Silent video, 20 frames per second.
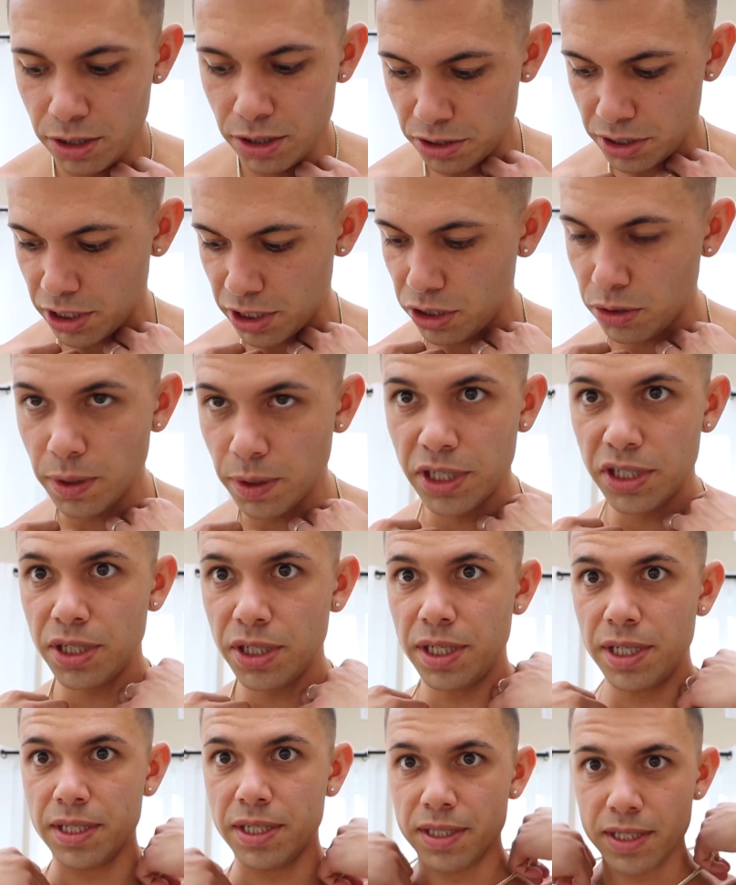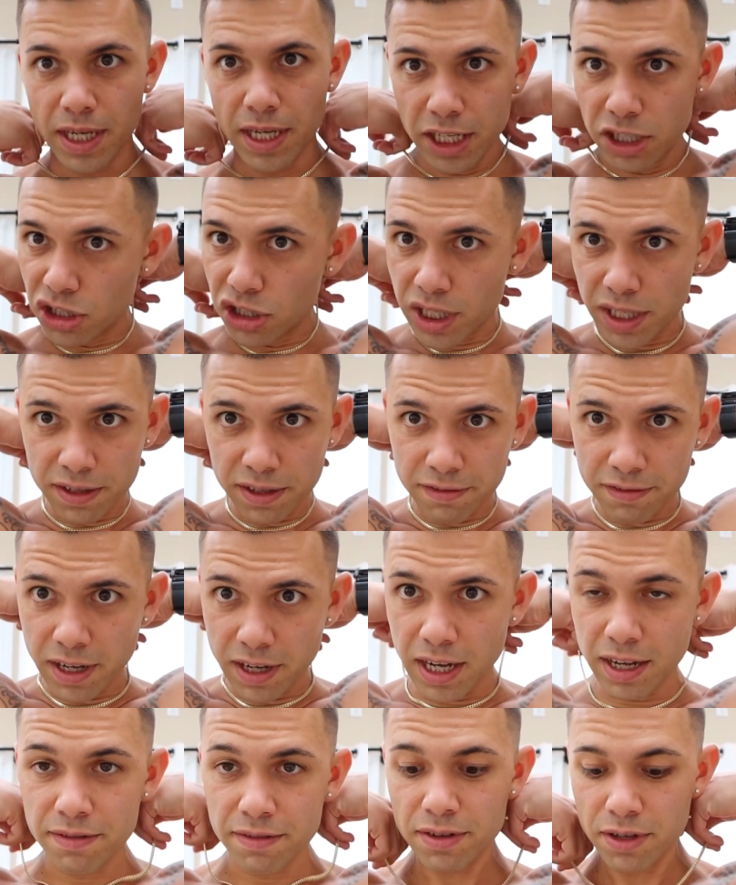situation is, and just get the
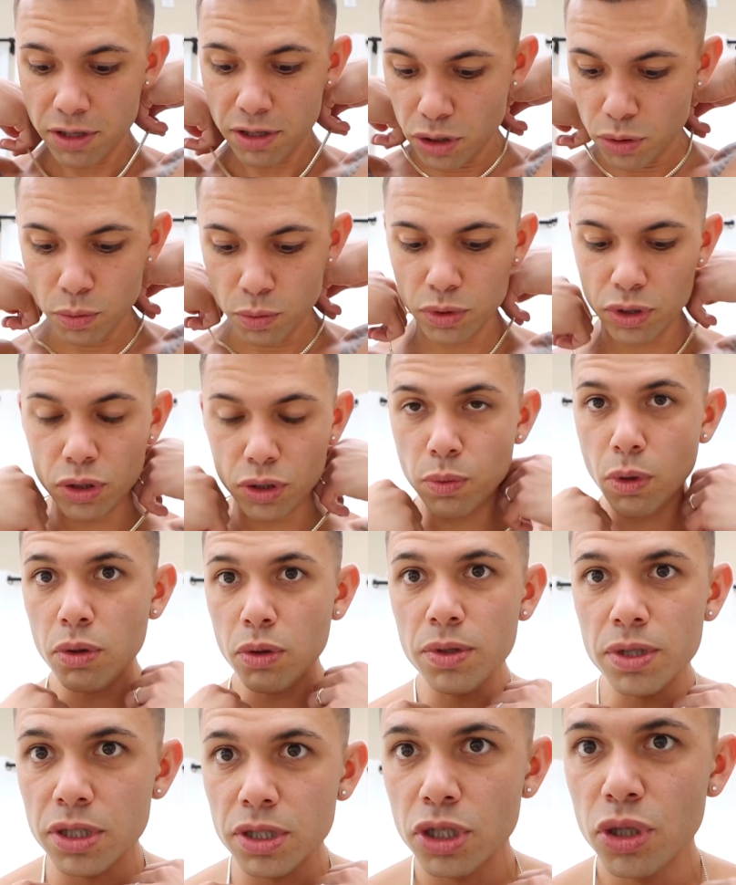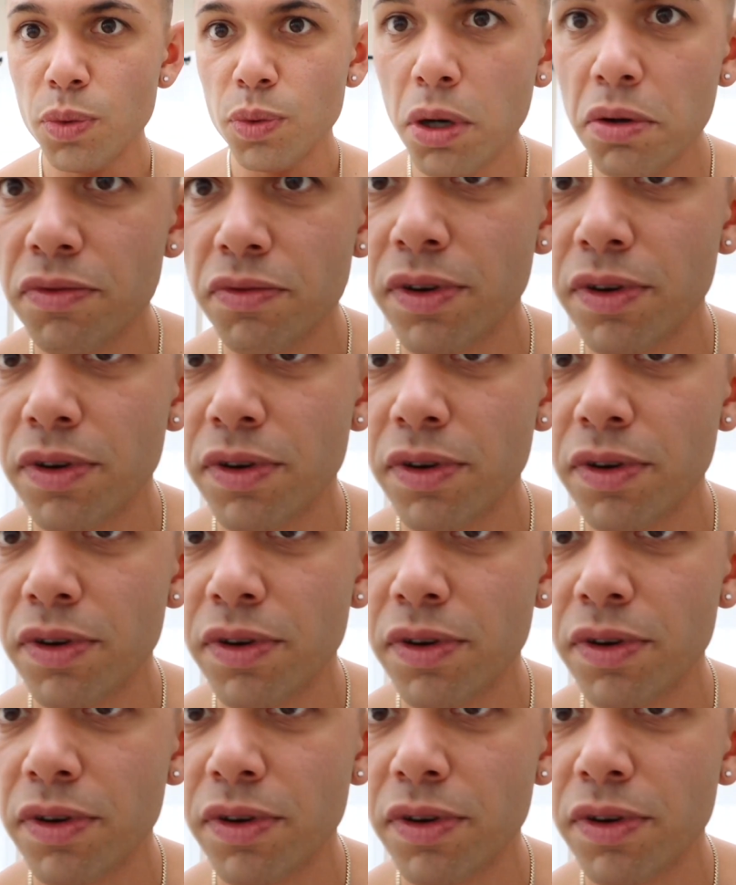5. You won't